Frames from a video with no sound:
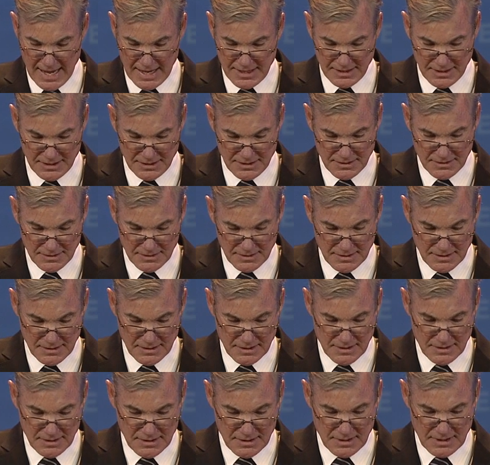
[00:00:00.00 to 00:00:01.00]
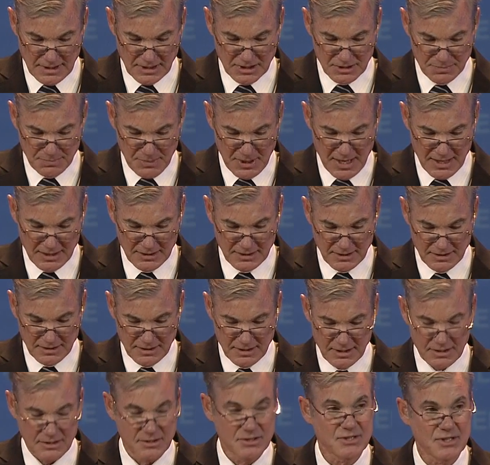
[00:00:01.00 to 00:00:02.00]
added,
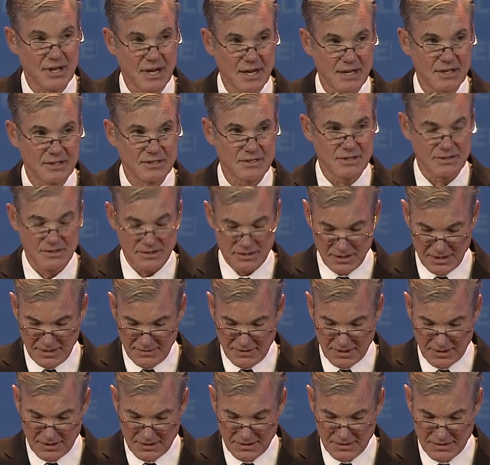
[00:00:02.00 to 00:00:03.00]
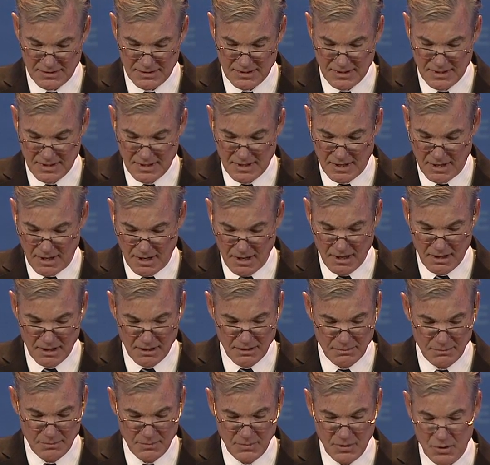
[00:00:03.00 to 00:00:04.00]
expanded in science and civics,
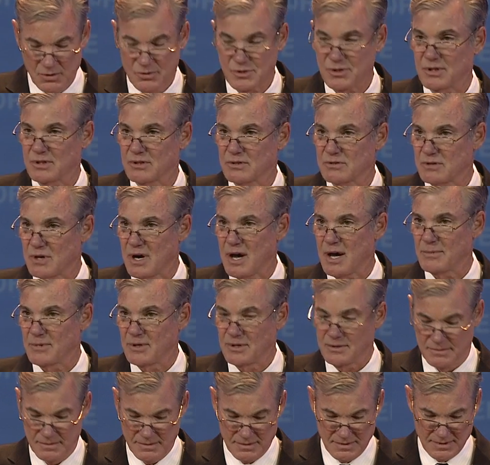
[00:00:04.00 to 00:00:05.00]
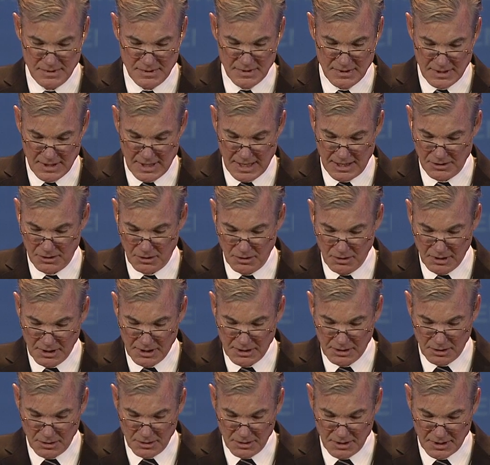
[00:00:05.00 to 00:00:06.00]
art, music, drama, and
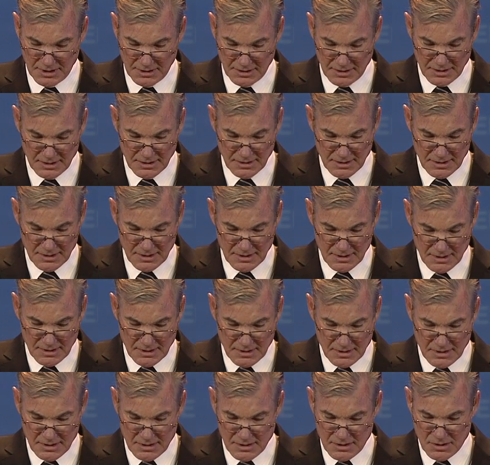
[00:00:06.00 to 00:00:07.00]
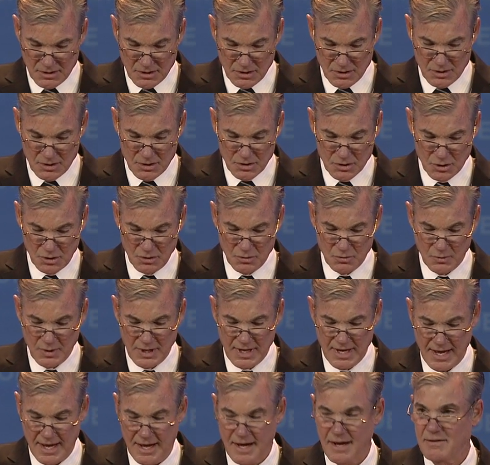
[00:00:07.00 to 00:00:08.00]
early learning. Shouldn't
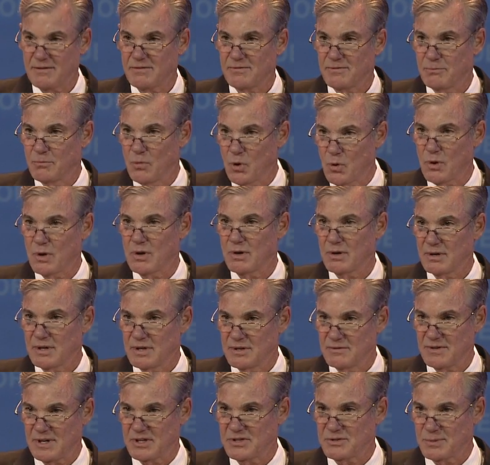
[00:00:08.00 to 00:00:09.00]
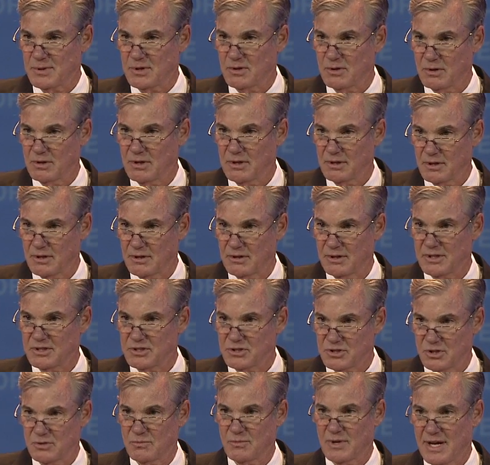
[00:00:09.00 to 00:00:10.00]
we have more investment in early
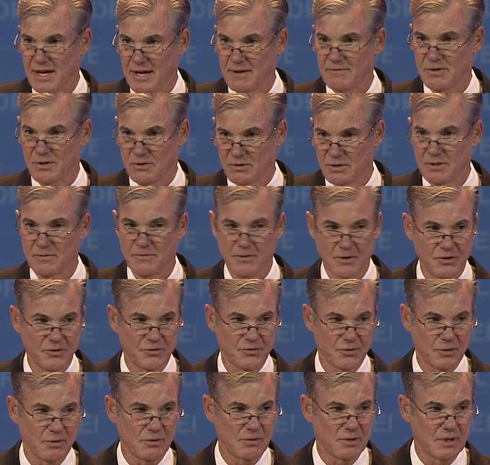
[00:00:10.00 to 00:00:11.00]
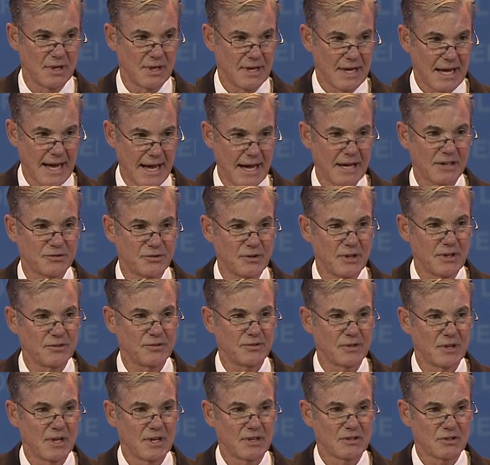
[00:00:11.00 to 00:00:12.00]
learning? Shouldn't we have universal
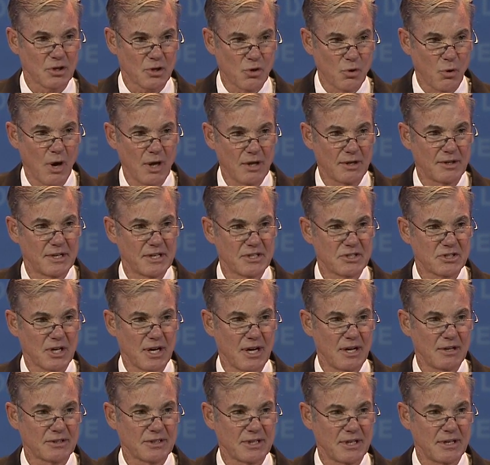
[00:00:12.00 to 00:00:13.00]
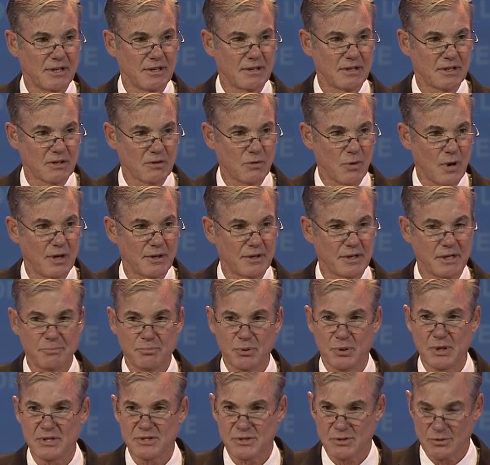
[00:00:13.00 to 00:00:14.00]
access to quality childcare and quality
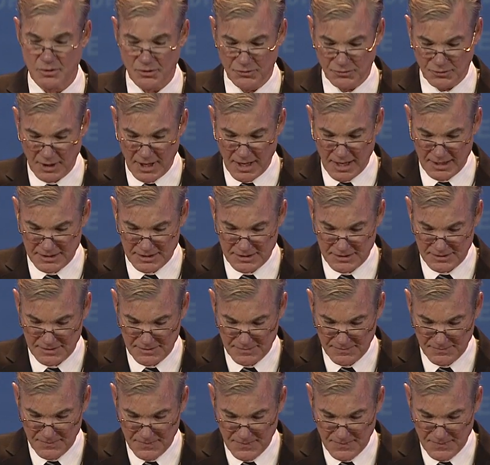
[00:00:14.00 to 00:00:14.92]
preschool slots?